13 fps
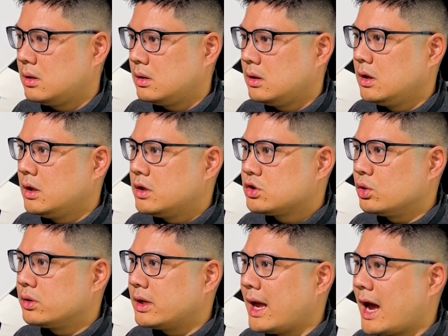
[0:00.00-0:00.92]
So
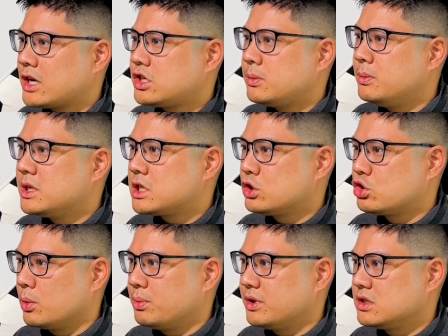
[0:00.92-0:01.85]
they actually
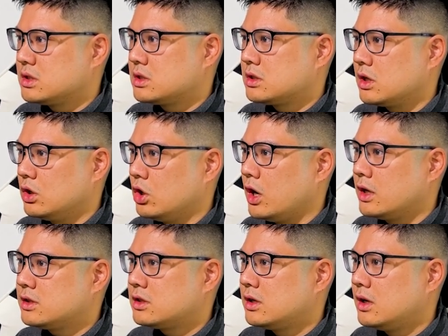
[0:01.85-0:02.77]
misinterpret this a lot.
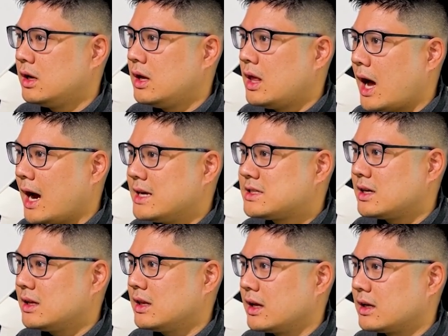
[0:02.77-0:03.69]
I said
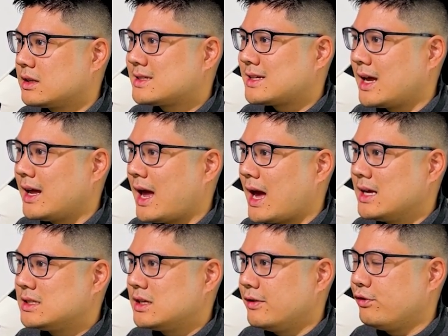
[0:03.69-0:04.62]
like, say it as
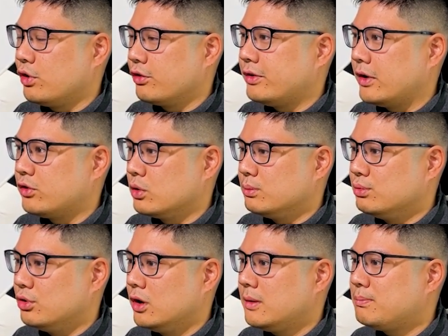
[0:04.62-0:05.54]
if you're a 5-year-old
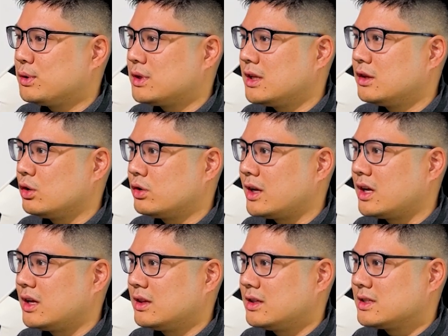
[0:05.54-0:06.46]
boy, but then they're taking
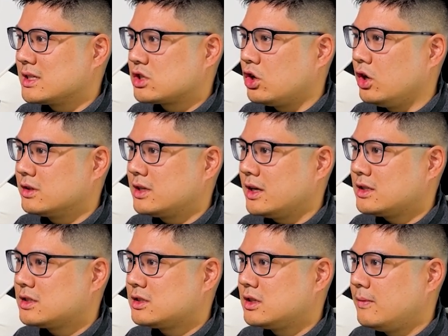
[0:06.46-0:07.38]
this as context
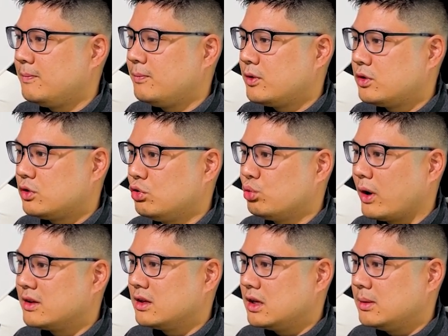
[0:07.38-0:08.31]
to write
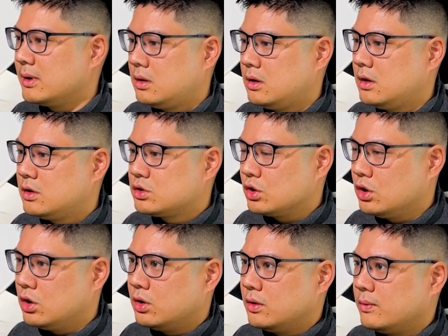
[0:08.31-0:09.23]
email.
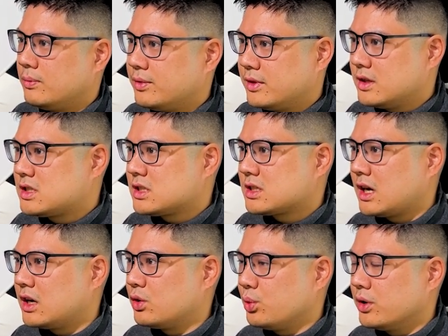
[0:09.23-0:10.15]
So this is kind
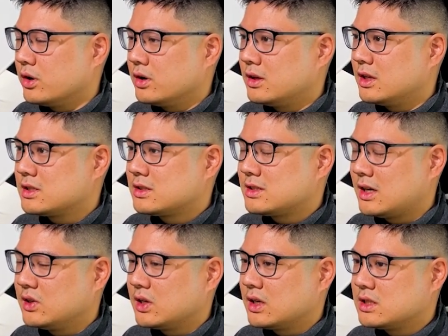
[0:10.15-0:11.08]
of weird. It doesn't sound
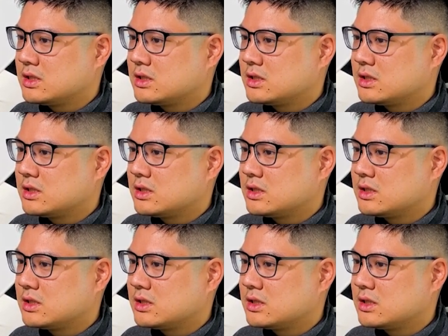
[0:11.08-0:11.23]
like it's